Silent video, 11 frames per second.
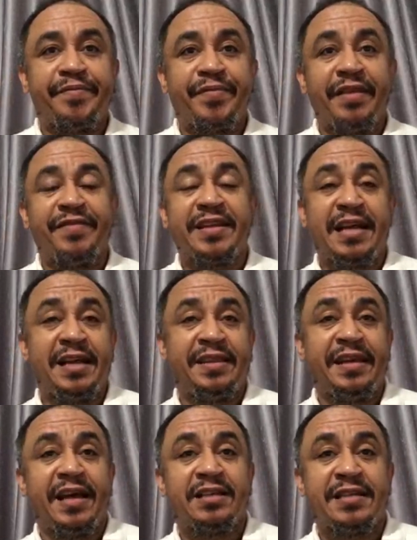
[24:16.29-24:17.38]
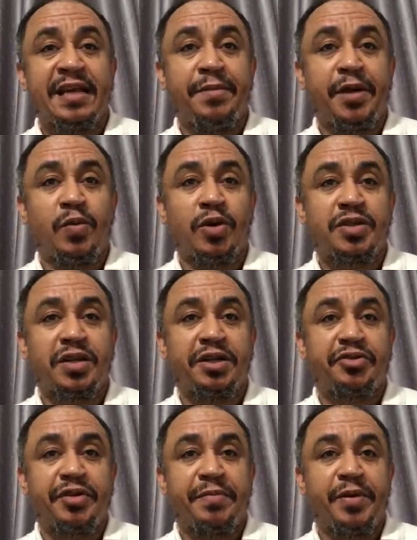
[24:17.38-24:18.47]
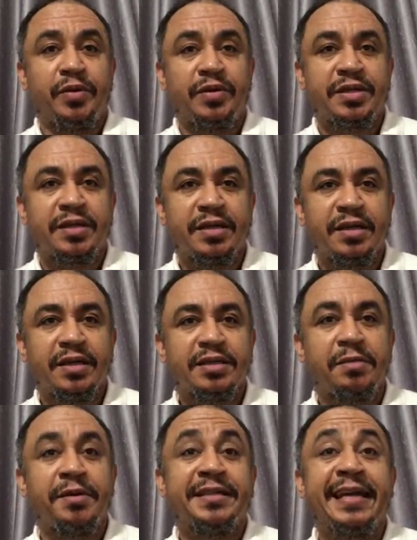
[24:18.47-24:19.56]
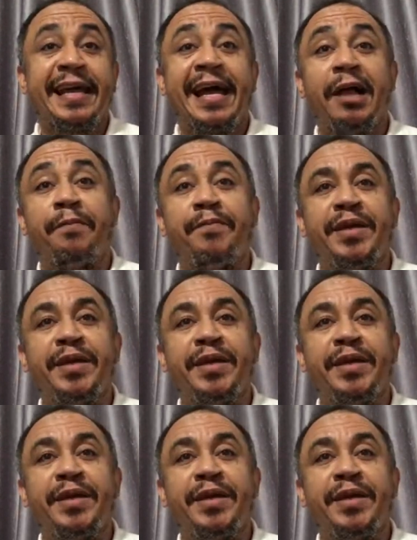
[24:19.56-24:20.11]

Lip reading: If there's anything else anybody wants to contribute, somebody say help me.